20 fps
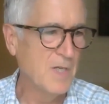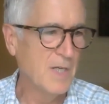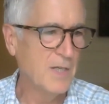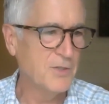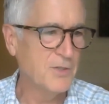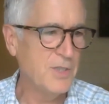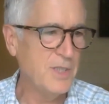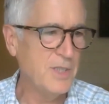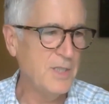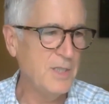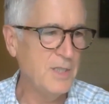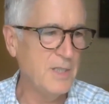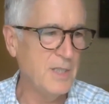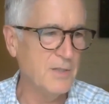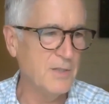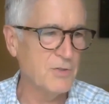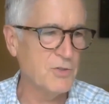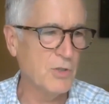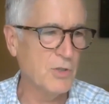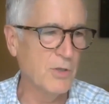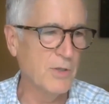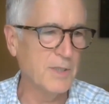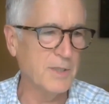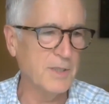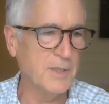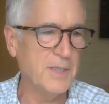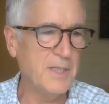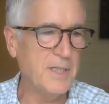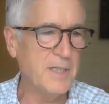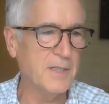She is
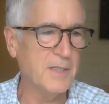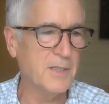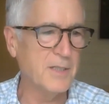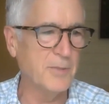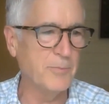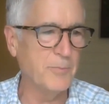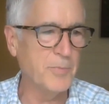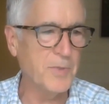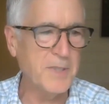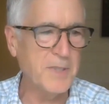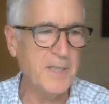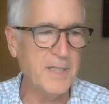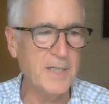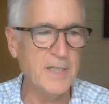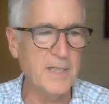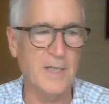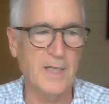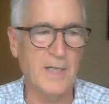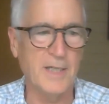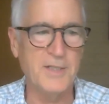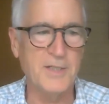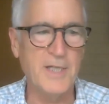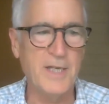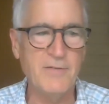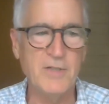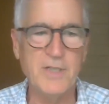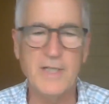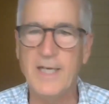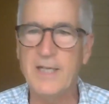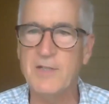currently completing a
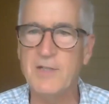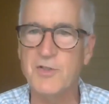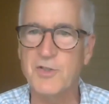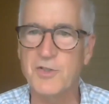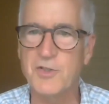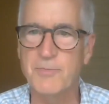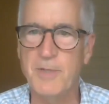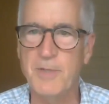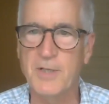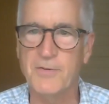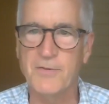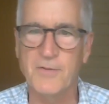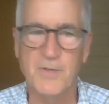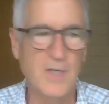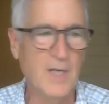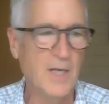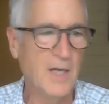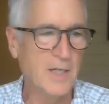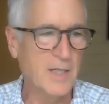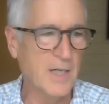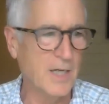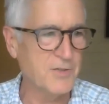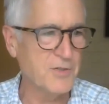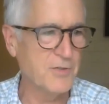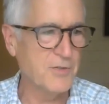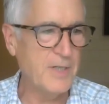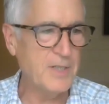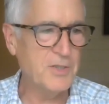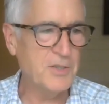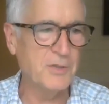David H. Smith
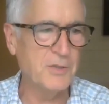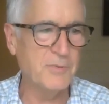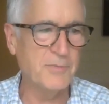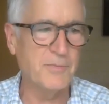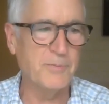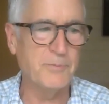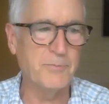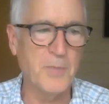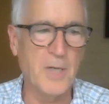Conservation